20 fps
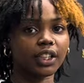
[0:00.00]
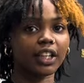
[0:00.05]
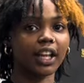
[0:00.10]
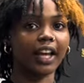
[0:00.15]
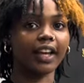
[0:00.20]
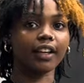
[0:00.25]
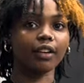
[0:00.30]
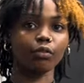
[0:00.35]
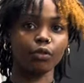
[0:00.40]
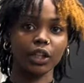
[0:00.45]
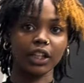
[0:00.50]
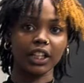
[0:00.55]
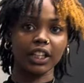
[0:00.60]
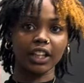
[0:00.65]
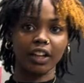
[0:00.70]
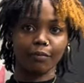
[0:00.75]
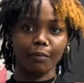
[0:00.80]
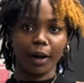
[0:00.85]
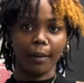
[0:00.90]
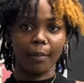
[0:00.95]
like really
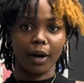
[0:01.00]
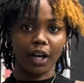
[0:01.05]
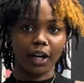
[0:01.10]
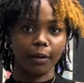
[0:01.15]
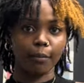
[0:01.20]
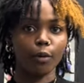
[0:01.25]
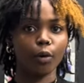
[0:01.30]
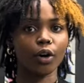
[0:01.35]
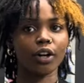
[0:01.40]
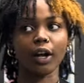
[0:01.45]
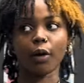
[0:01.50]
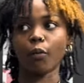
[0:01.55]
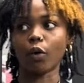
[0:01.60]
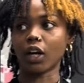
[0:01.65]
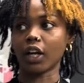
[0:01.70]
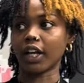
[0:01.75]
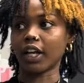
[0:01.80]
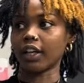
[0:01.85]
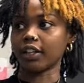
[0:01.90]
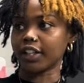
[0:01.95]
love my body more and i
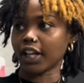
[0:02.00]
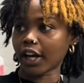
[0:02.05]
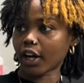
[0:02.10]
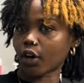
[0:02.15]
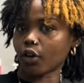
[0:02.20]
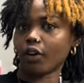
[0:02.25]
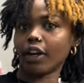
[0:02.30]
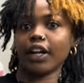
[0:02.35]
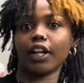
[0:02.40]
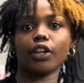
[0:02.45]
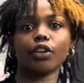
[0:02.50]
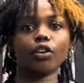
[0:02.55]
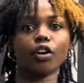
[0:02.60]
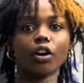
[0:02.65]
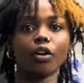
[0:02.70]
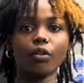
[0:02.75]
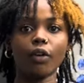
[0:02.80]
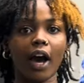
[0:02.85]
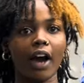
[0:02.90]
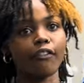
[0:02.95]
want to decorate it you
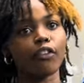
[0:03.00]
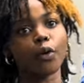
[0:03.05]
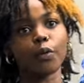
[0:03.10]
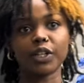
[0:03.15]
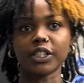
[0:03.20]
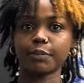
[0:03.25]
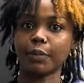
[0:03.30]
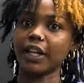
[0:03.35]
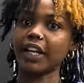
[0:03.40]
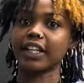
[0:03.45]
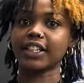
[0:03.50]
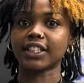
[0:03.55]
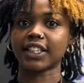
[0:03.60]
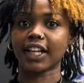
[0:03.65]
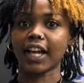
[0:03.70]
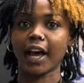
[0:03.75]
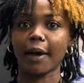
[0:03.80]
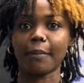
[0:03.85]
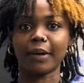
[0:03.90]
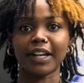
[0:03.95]
know i've always been into
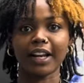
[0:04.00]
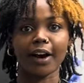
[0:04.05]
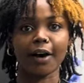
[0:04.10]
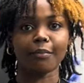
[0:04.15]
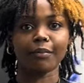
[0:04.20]
that but now